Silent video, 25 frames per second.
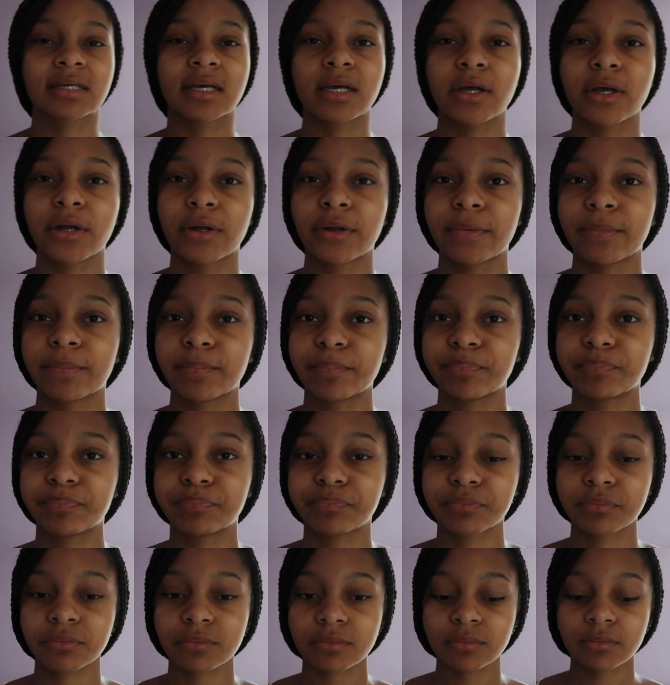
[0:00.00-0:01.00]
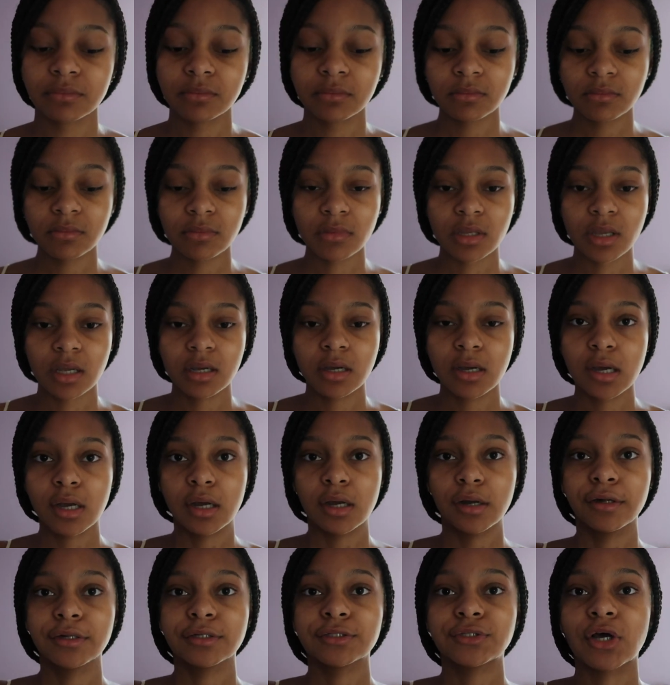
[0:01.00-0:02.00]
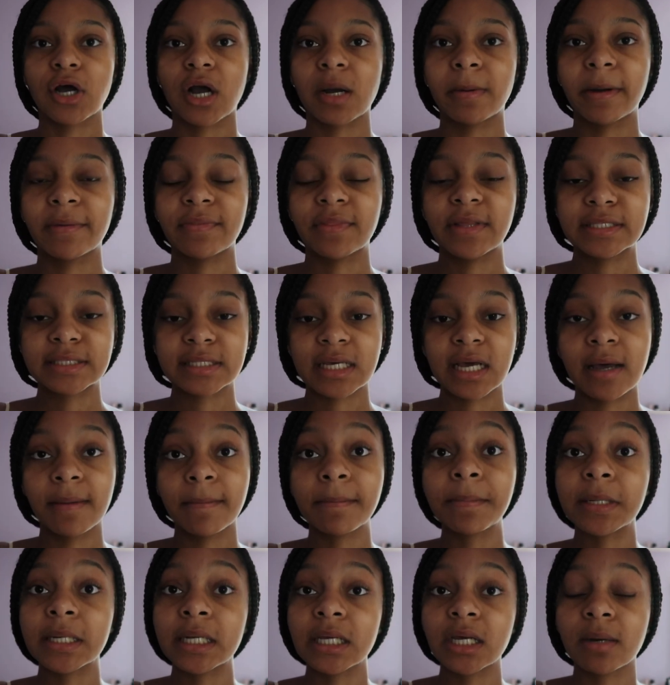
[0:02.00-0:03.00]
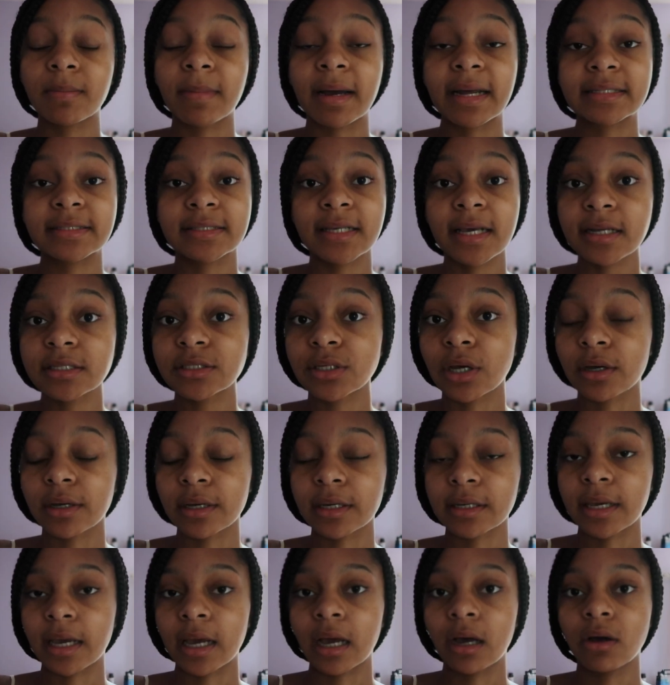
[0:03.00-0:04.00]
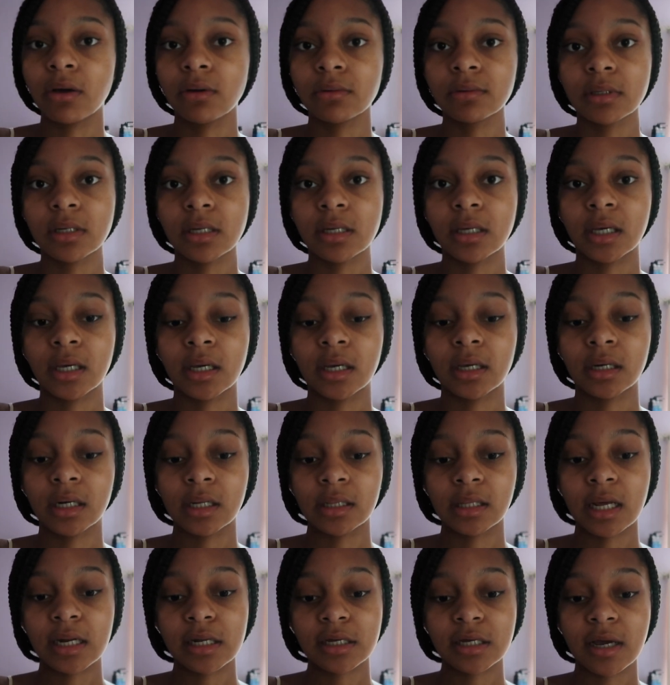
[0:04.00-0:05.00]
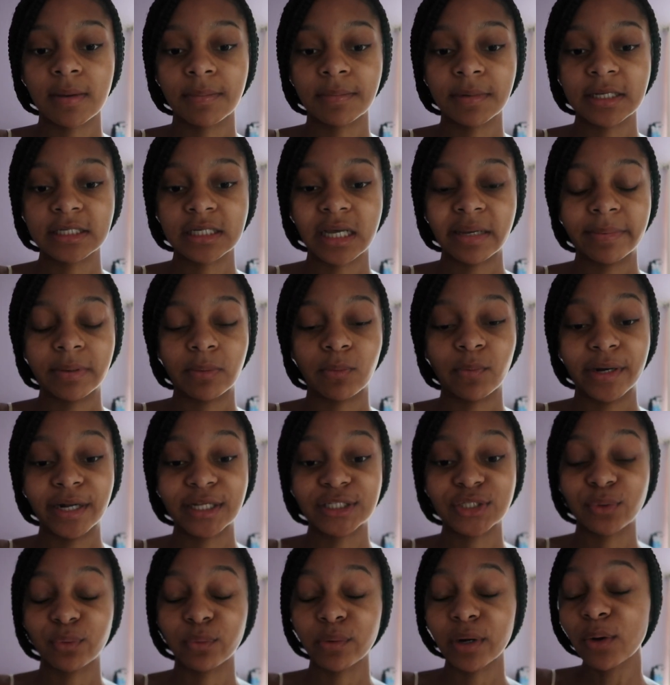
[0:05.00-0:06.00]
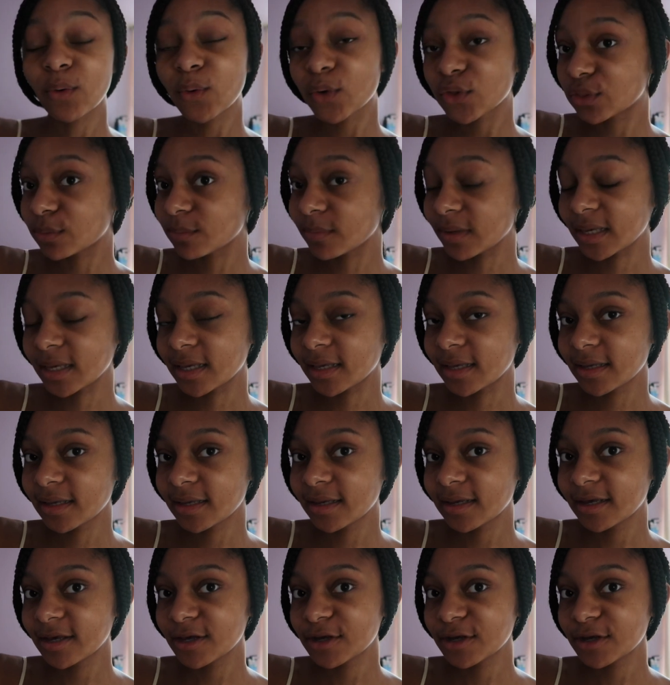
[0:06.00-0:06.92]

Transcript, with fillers: to um talk about this company on my TikTok account and a lot of companies have been wanting to work with me,